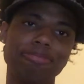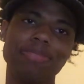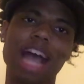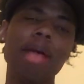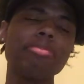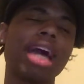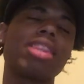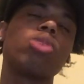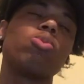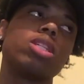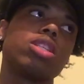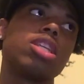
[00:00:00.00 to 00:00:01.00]
I'm not the
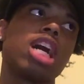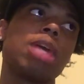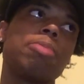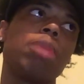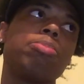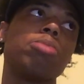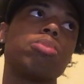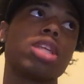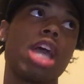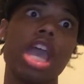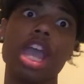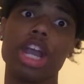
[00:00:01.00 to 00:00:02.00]
one to talk about people's
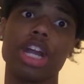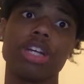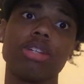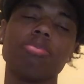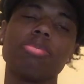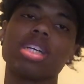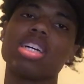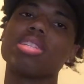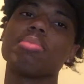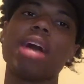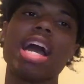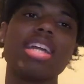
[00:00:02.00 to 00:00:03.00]
hair because
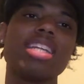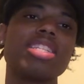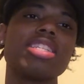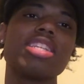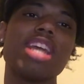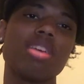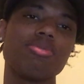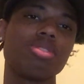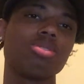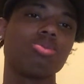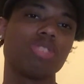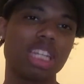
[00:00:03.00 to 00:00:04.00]
mine is
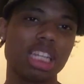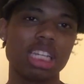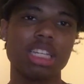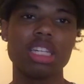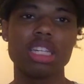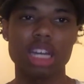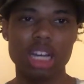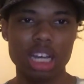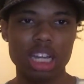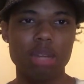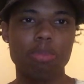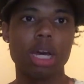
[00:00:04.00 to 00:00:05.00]
never really
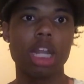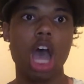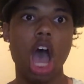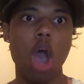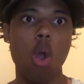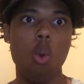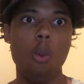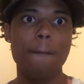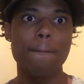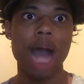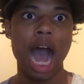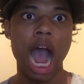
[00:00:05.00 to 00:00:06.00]
done, but oh
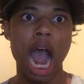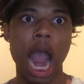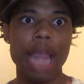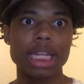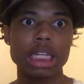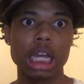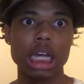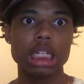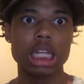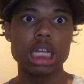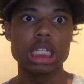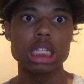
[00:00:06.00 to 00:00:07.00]
my
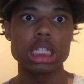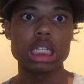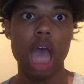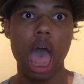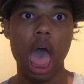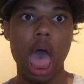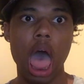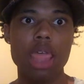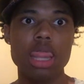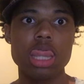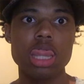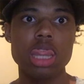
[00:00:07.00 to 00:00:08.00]
goodness.
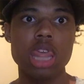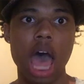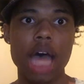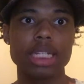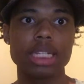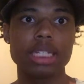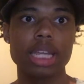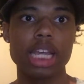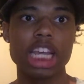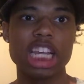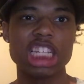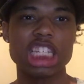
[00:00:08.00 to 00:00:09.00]
That
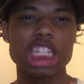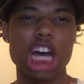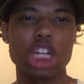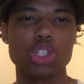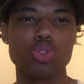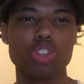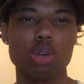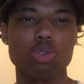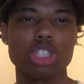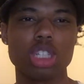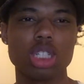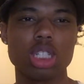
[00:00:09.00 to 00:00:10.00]
is
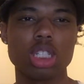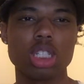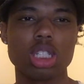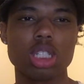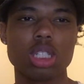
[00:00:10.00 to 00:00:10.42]
atrocious.